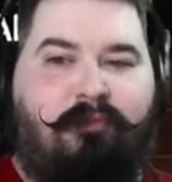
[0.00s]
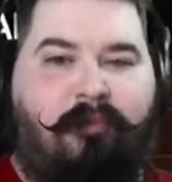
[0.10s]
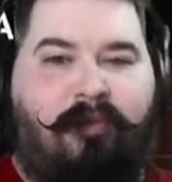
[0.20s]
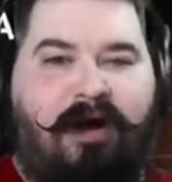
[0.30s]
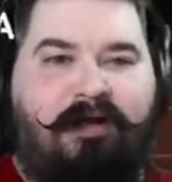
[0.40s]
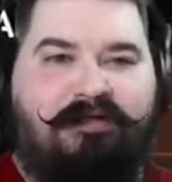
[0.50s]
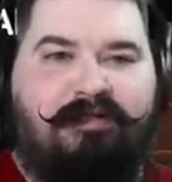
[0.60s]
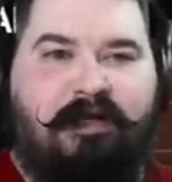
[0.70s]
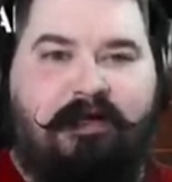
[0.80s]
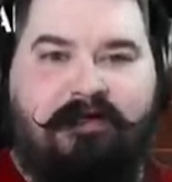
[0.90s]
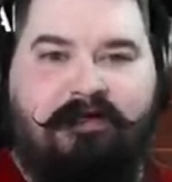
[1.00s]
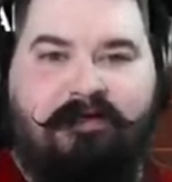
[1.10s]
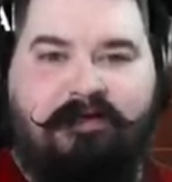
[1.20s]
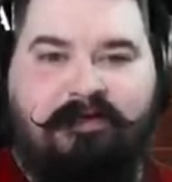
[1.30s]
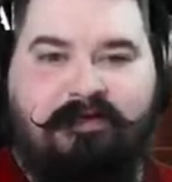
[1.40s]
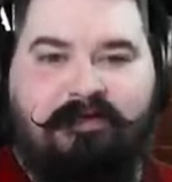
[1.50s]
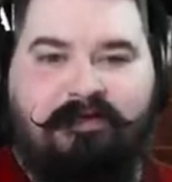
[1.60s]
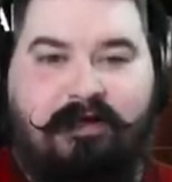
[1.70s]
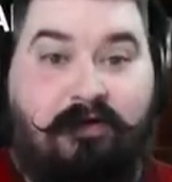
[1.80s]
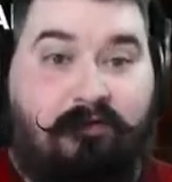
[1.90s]
my mind is like,
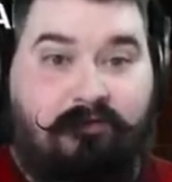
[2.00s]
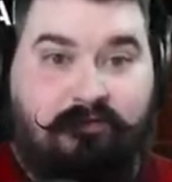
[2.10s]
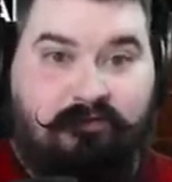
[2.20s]
oh,